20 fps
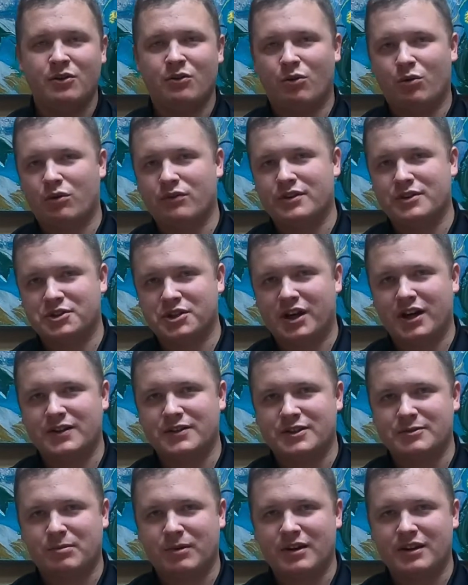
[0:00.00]
or the
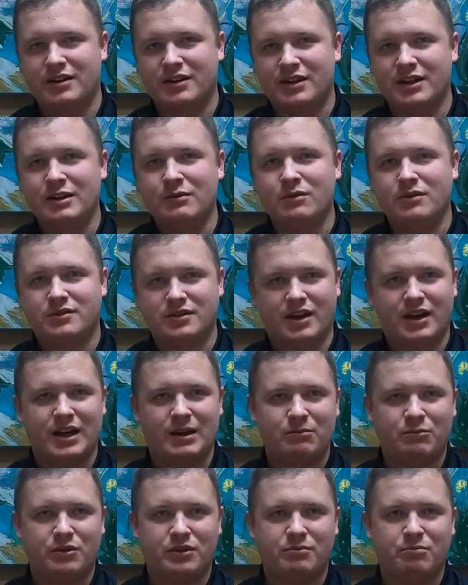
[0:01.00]
child spending equal
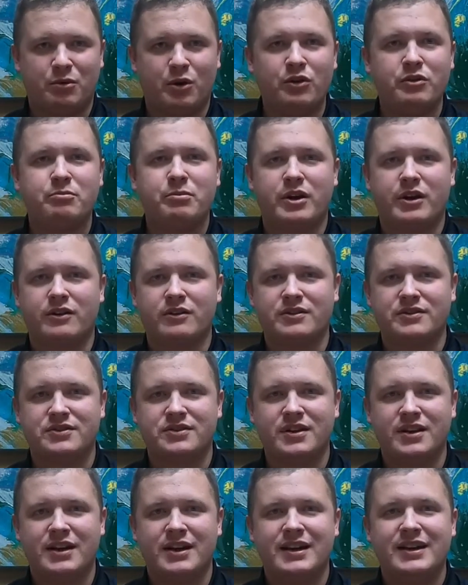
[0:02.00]
time with both
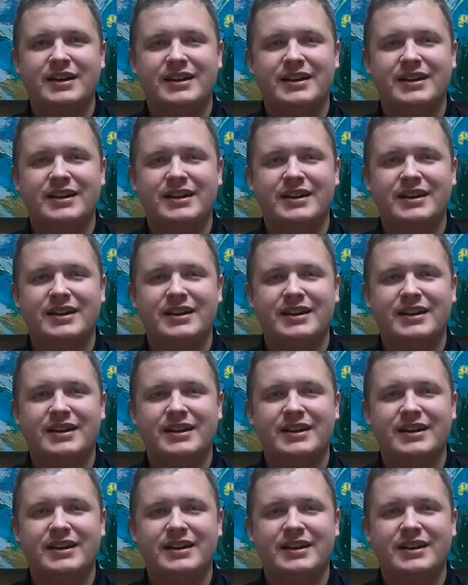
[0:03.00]
parents,